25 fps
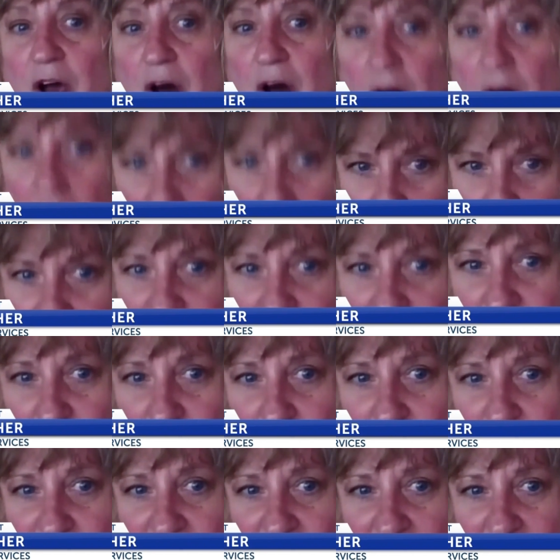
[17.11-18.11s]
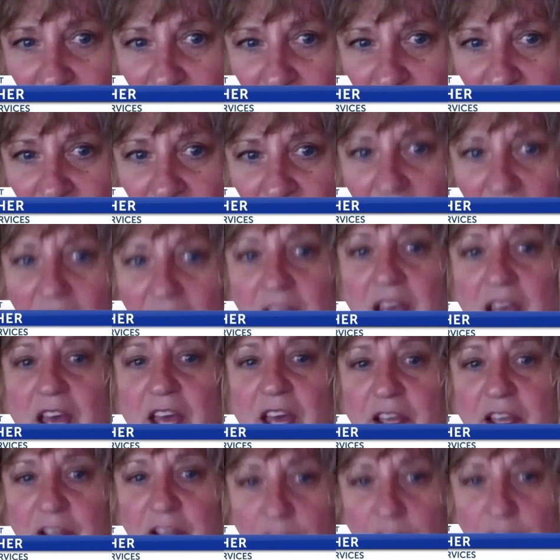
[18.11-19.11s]
all our services
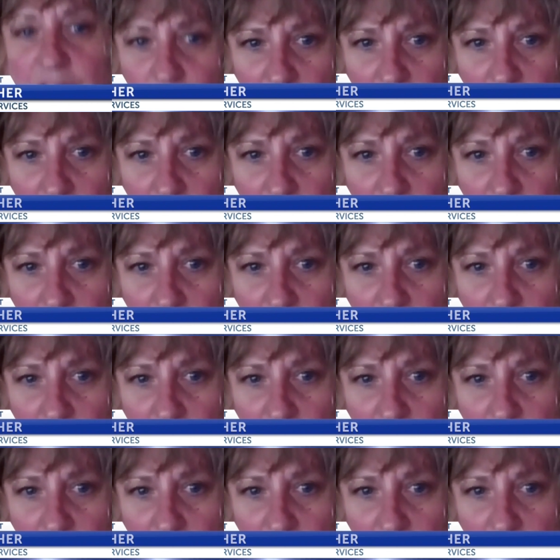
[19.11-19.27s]
and go